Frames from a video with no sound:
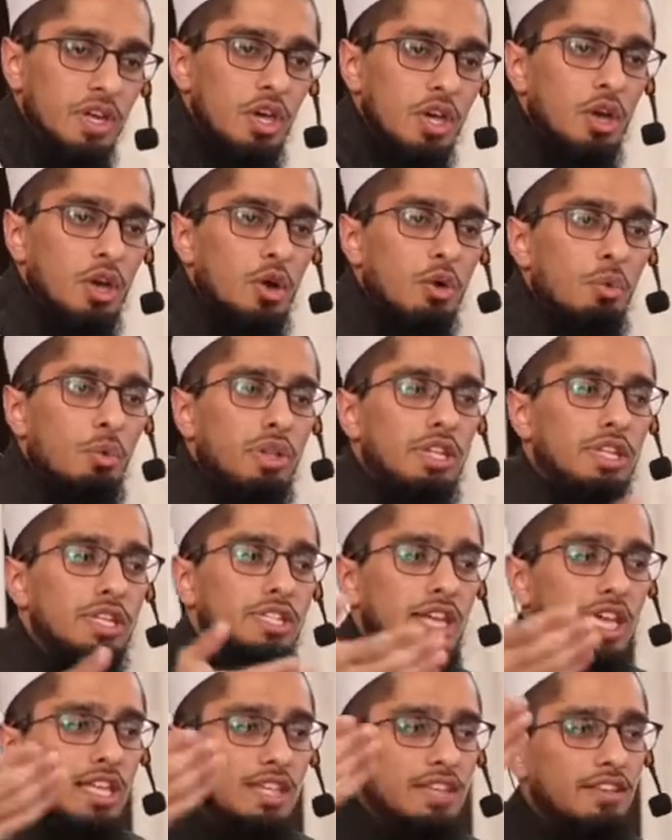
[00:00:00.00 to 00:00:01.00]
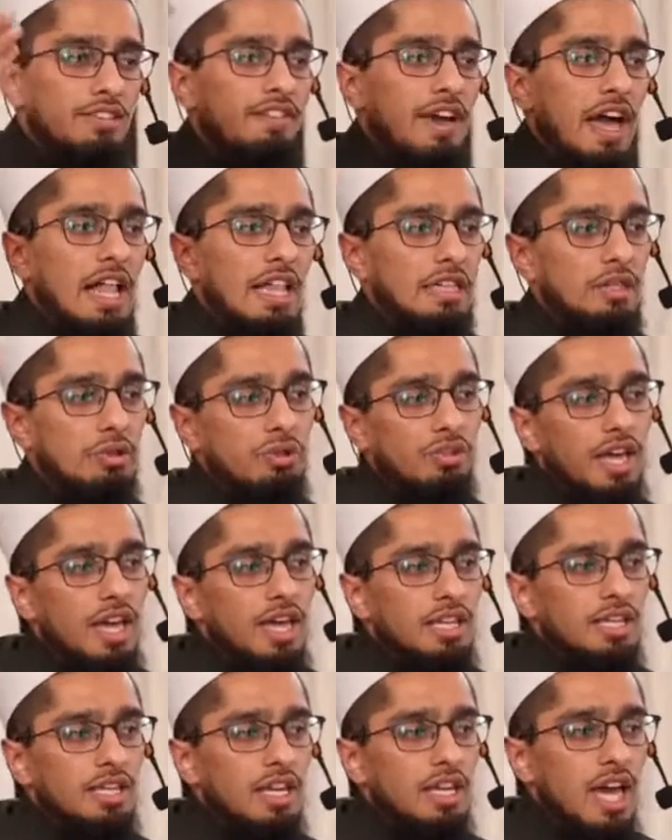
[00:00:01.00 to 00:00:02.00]
Will he take the value
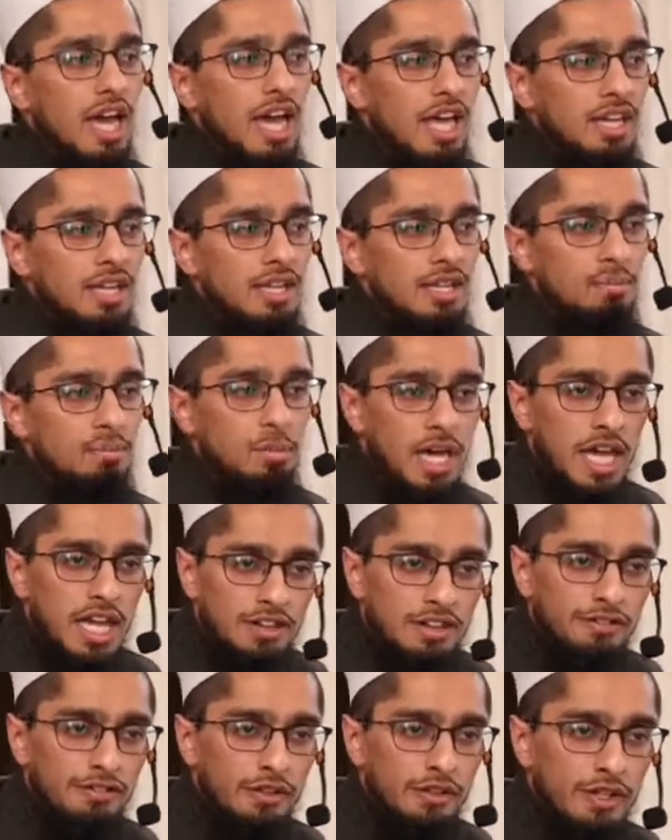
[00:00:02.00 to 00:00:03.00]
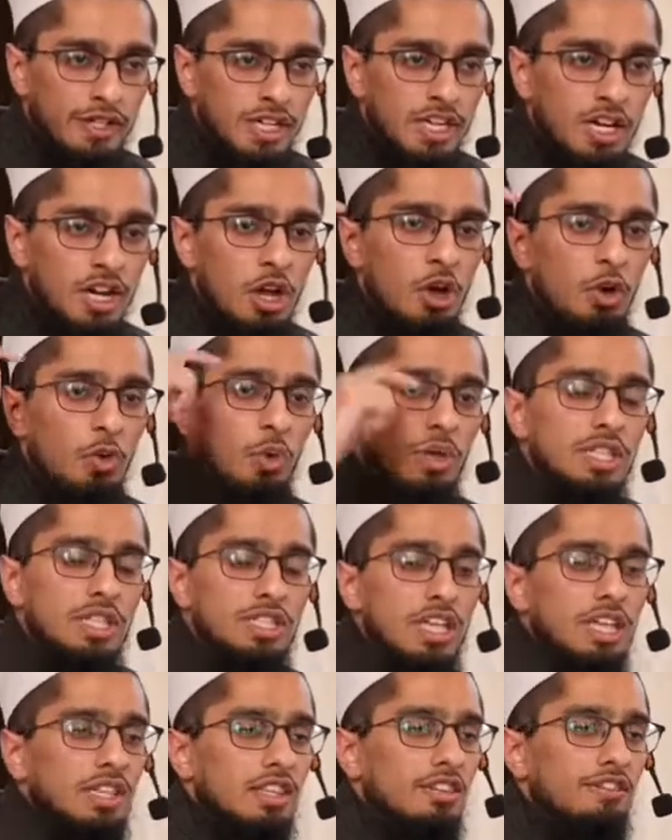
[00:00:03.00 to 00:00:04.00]
that he had paid for? Will he
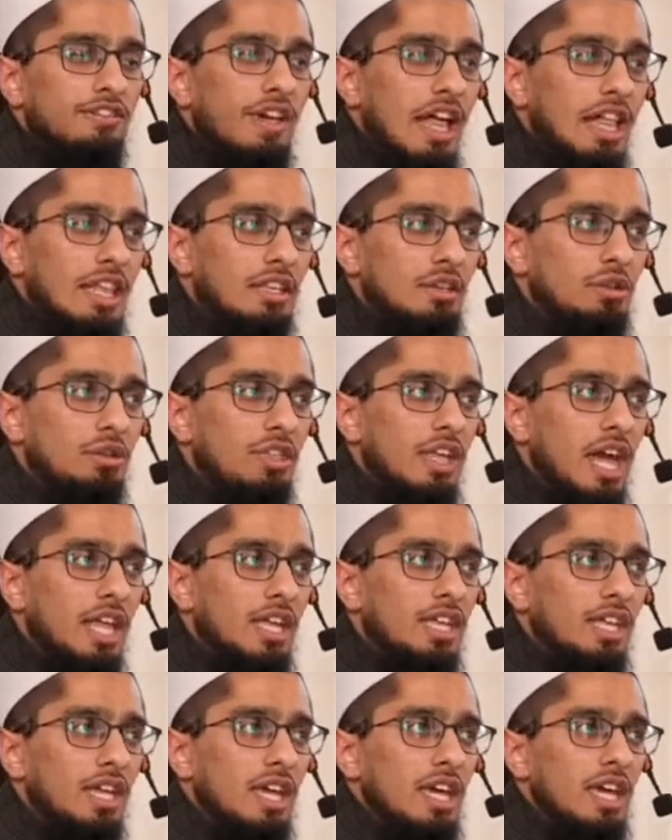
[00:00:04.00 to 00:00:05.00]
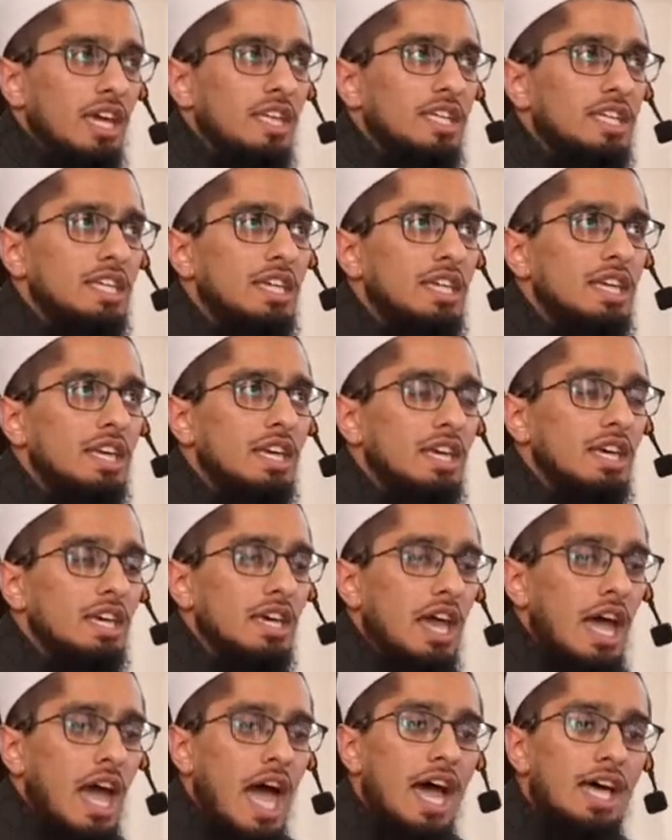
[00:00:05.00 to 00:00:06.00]
take the value that he
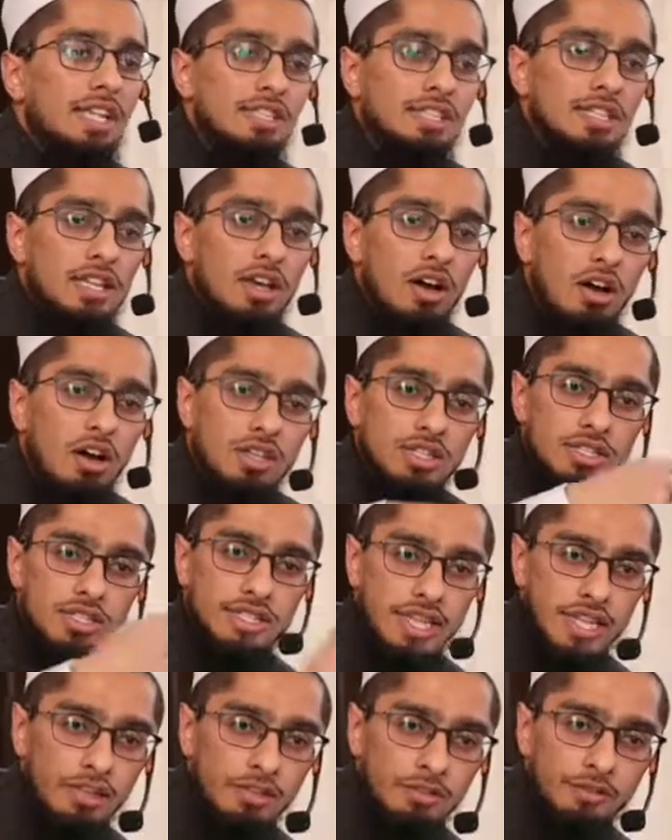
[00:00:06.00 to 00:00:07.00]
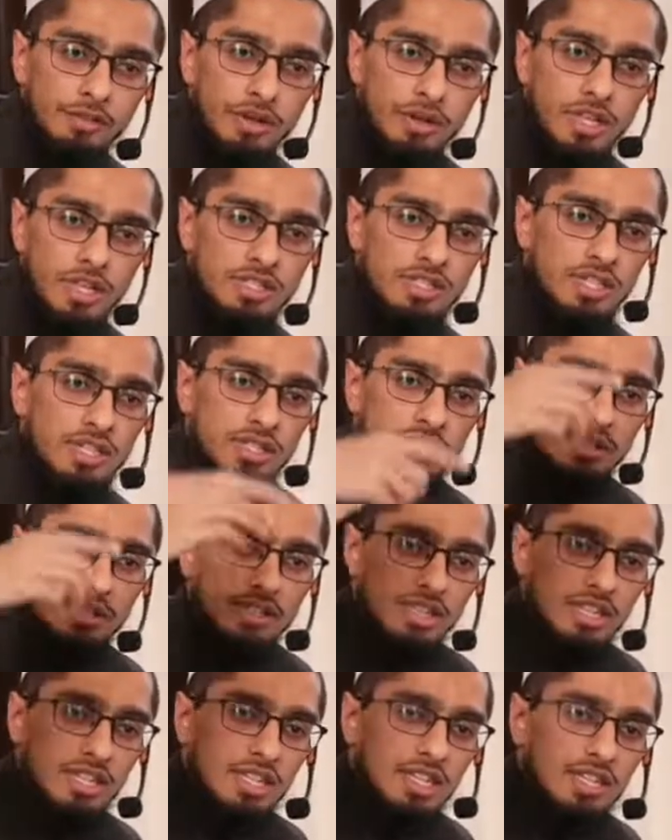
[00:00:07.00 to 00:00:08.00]
has it on sale for? Let's say that the
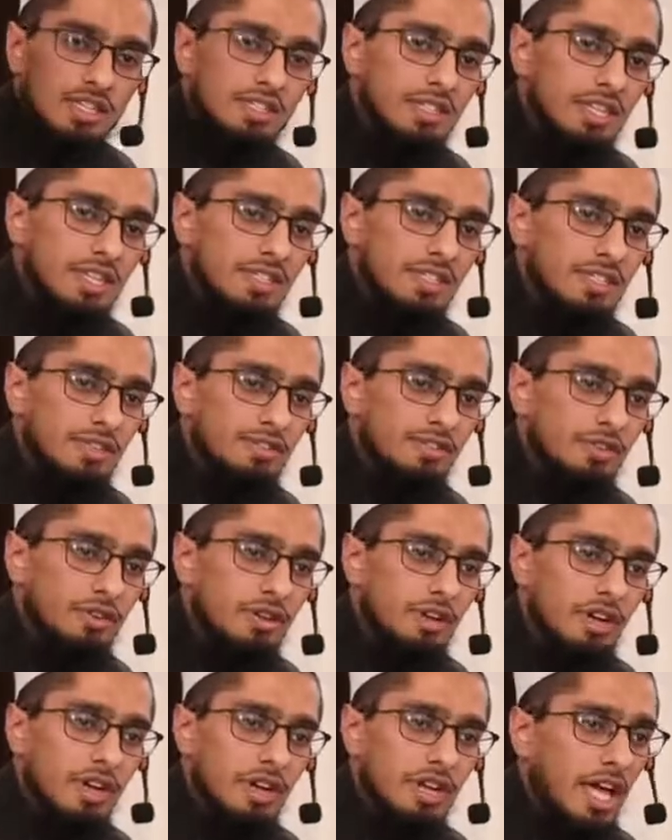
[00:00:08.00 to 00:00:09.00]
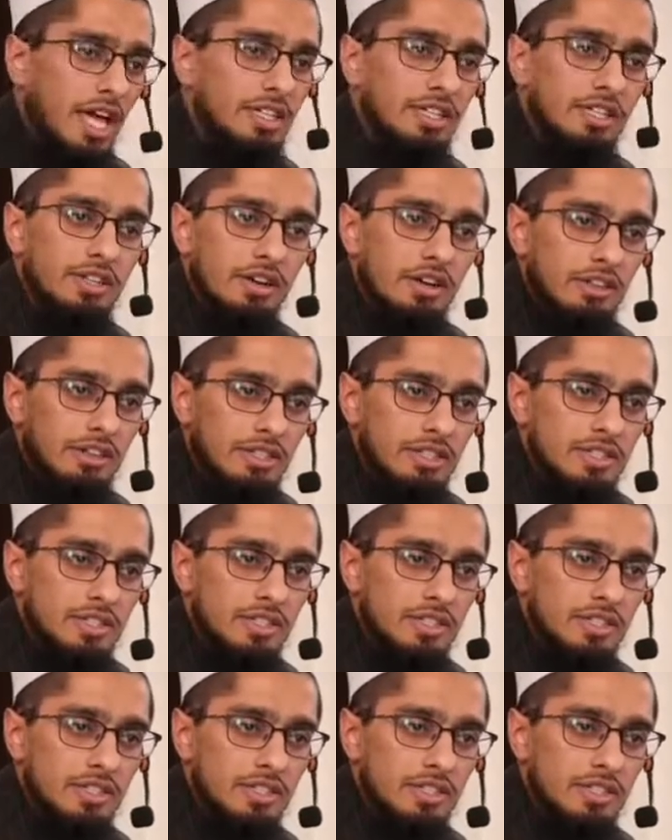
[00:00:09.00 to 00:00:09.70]
thing is listed for $90.